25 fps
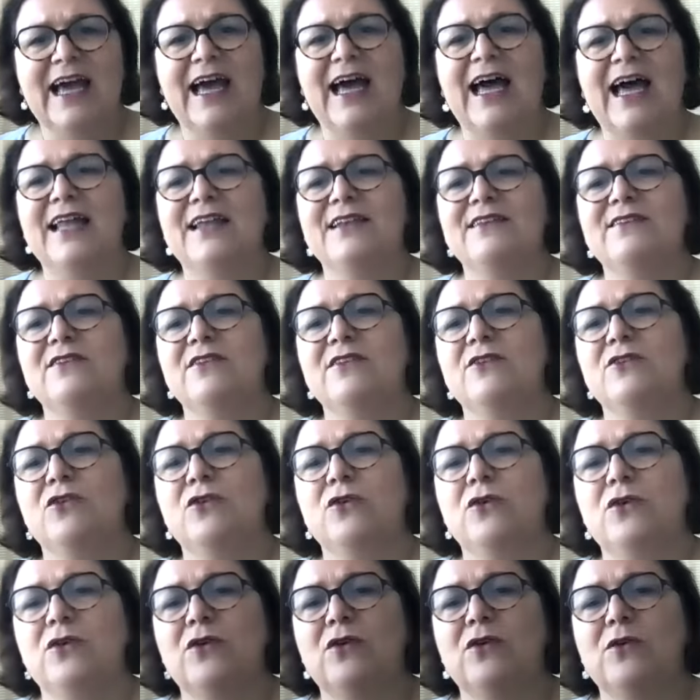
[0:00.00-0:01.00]
and
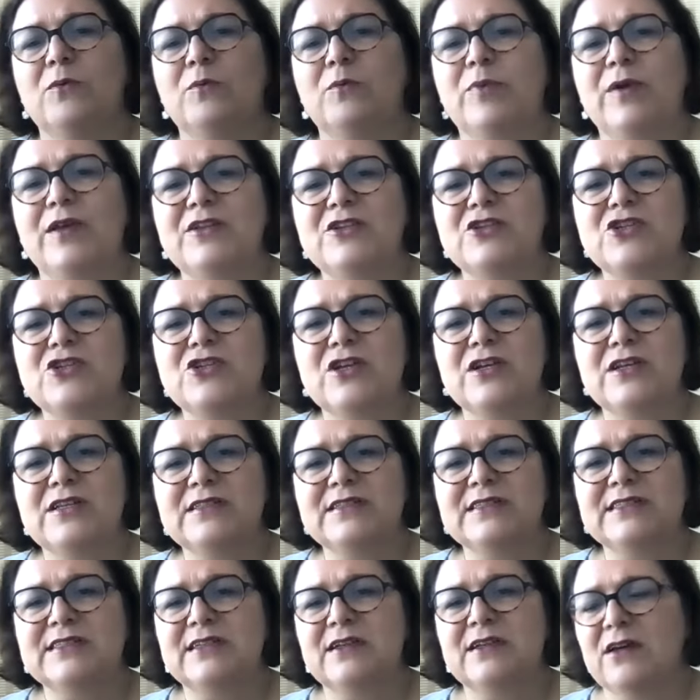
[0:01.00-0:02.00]
the
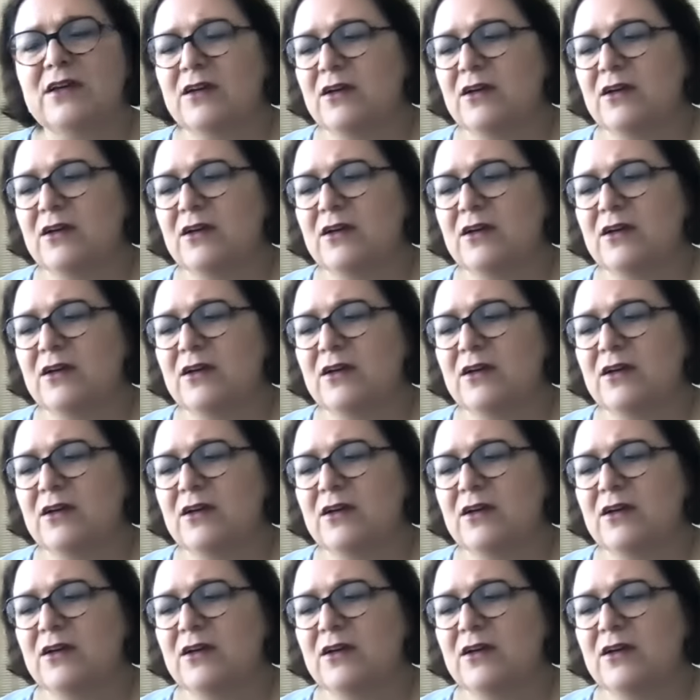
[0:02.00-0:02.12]
pensions